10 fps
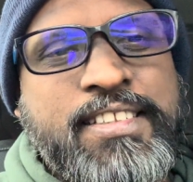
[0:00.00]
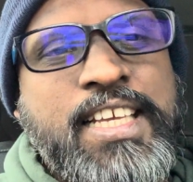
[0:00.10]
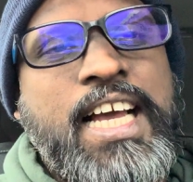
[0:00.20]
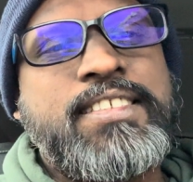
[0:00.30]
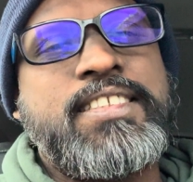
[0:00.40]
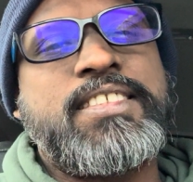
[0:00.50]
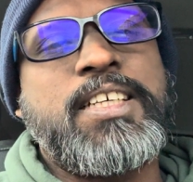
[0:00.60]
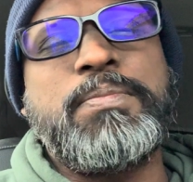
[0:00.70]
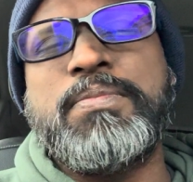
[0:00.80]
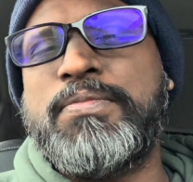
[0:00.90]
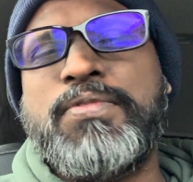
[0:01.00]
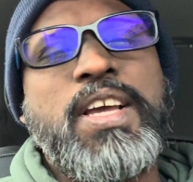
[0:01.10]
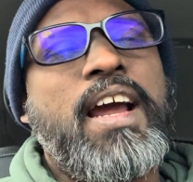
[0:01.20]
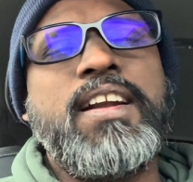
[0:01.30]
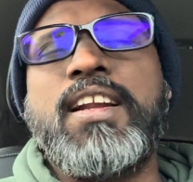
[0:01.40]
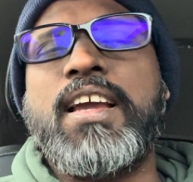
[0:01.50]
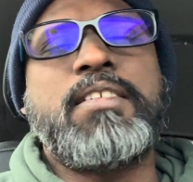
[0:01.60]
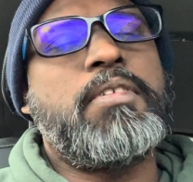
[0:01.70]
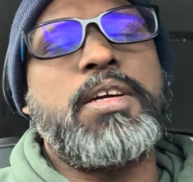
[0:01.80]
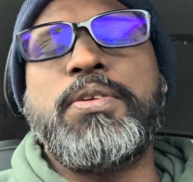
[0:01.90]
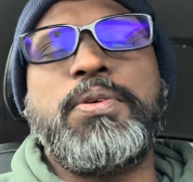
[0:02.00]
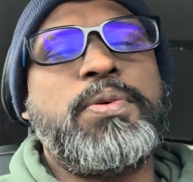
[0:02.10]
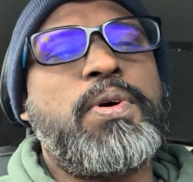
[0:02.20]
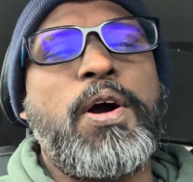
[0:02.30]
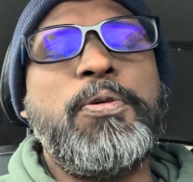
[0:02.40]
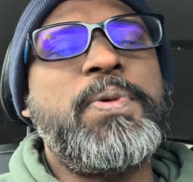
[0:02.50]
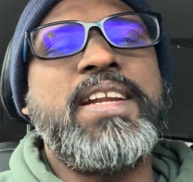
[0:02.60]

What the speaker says: system, we had like I don't know how many